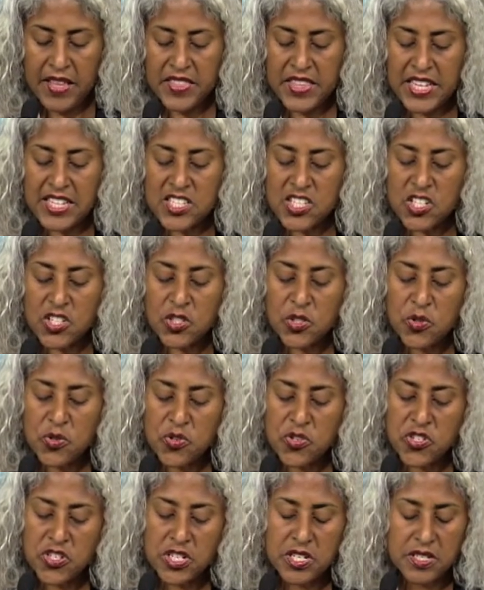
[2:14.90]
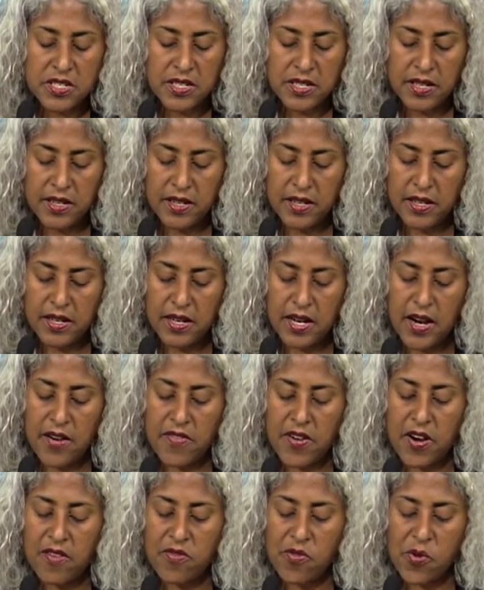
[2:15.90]
The exclusion
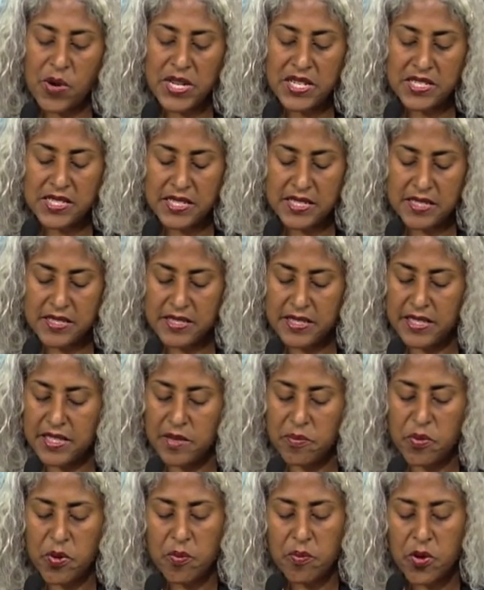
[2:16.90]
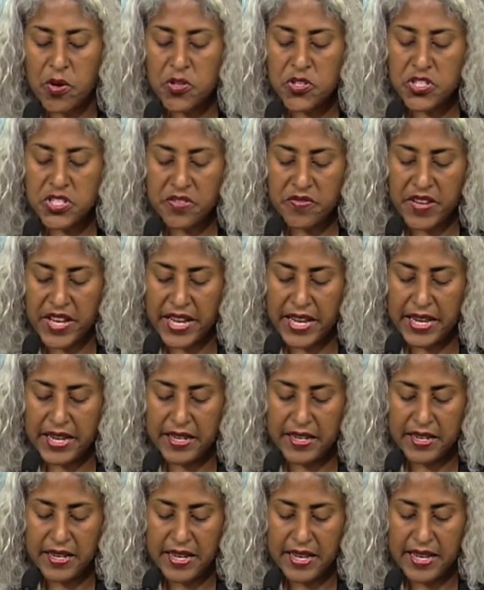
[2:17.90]
of our voices and the promotion of
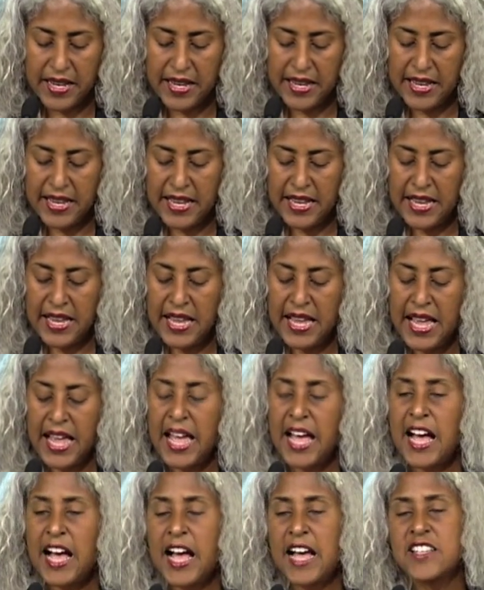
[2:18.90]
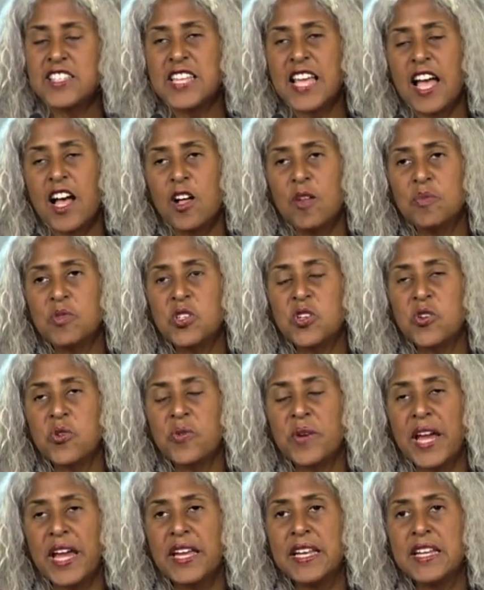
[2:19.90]
hate has helped to
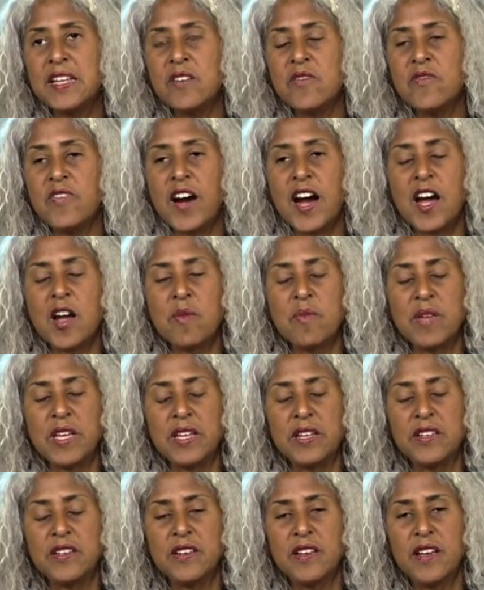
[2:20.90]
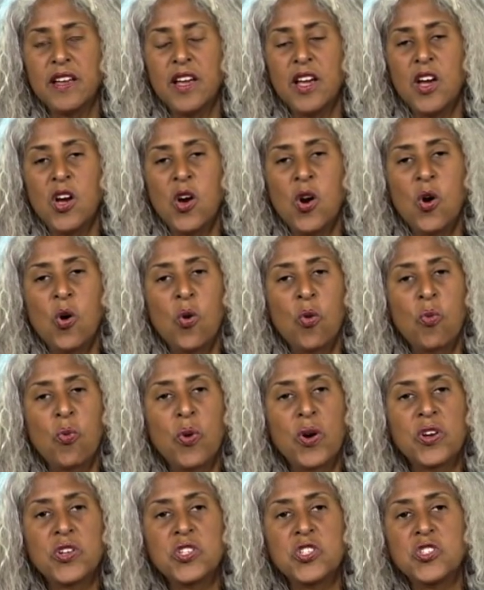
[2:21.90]
create an environment
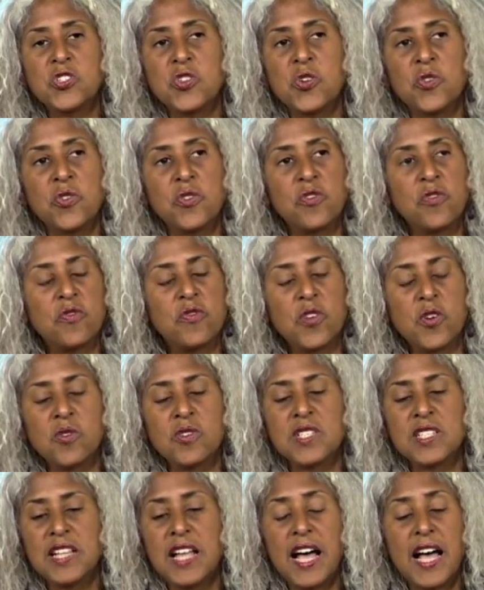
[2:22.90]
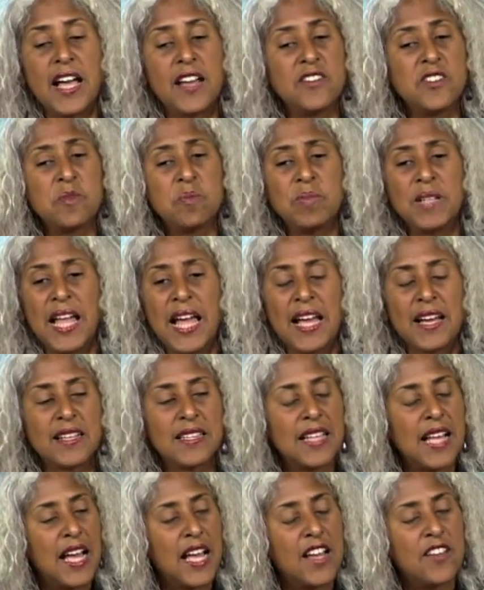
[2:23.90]
where certain folks' lives, black
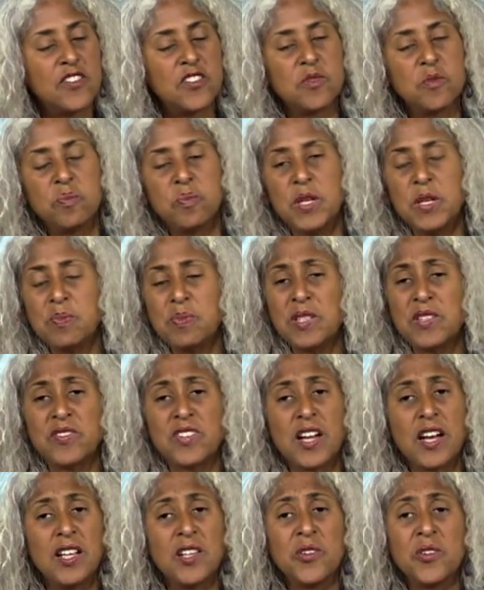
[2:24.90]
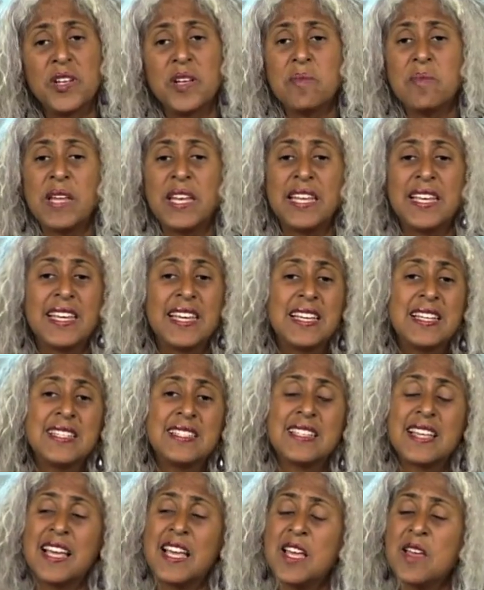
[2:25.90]
lives, people of color, and in many
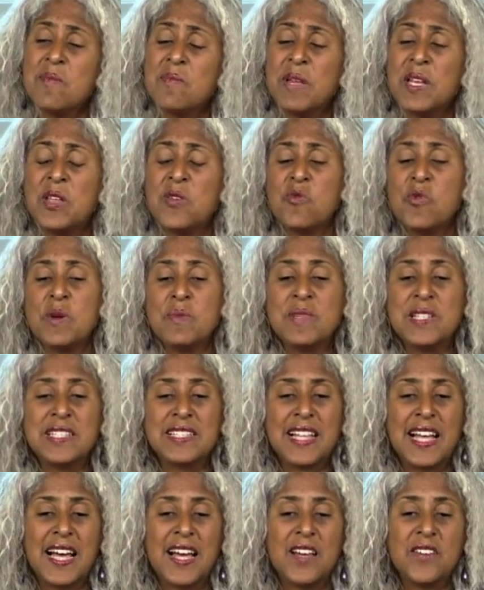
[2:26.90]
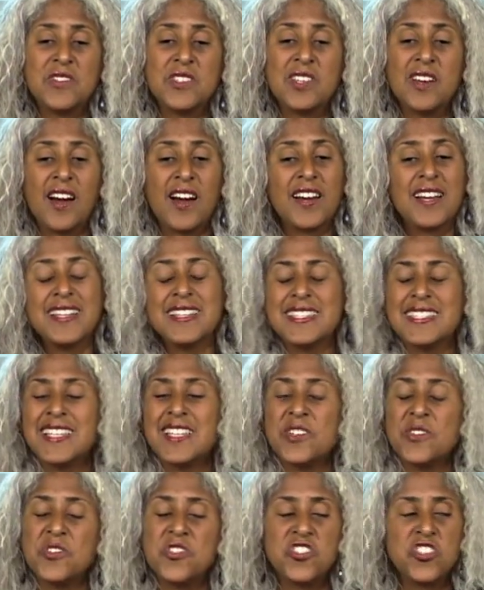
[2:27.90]
cases, many women's lives, are
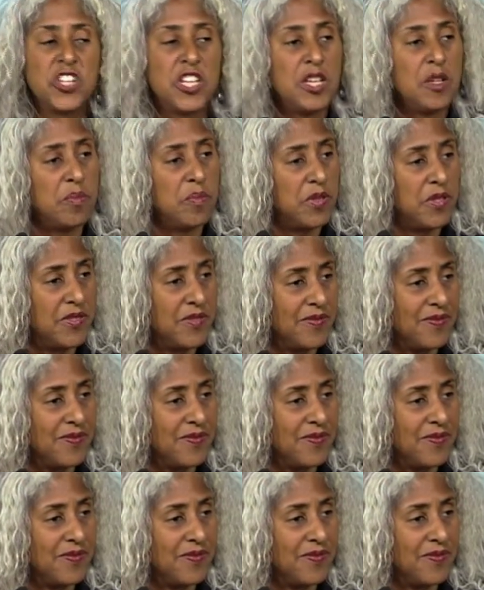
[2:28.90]
considered cheap.